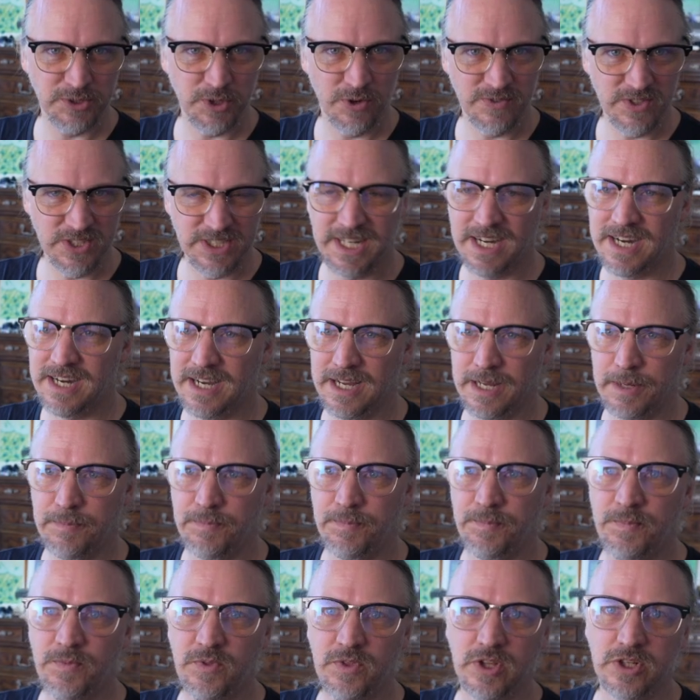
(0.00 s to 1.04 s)
over time.
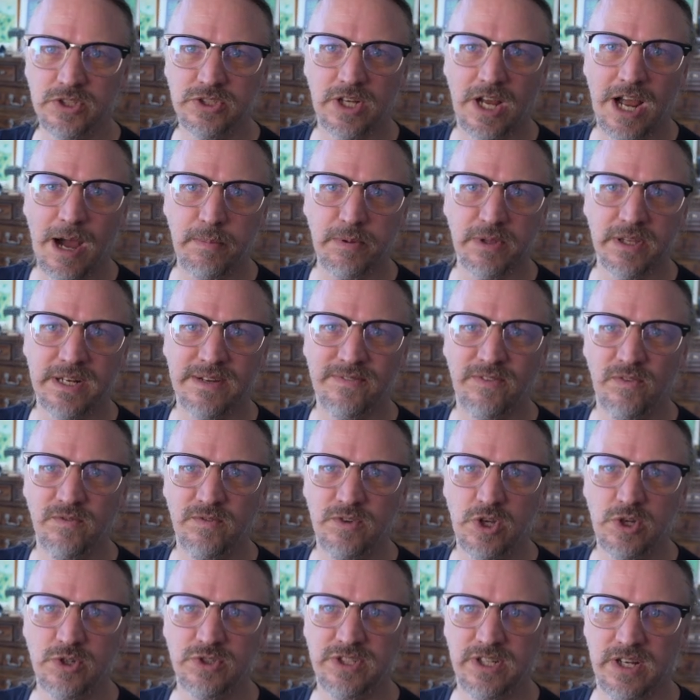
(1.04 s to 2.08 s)
There's a couple of different
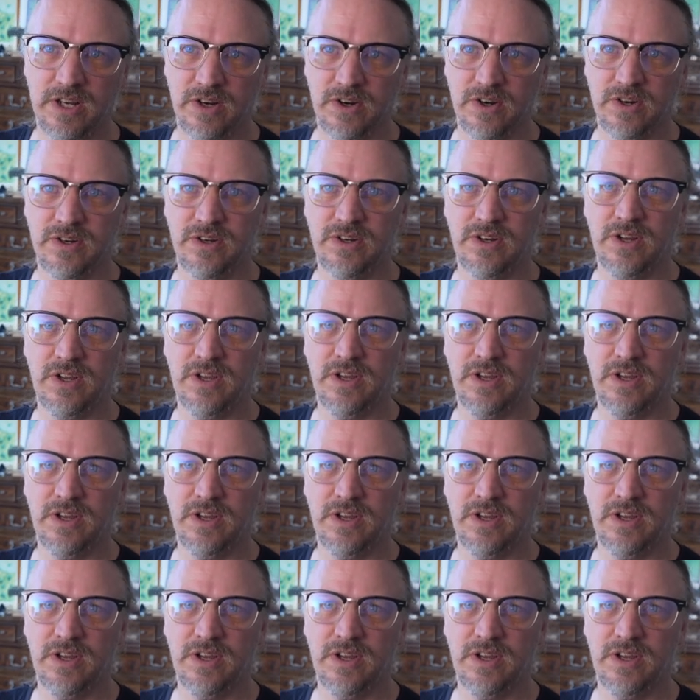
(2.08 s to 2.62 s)
views here.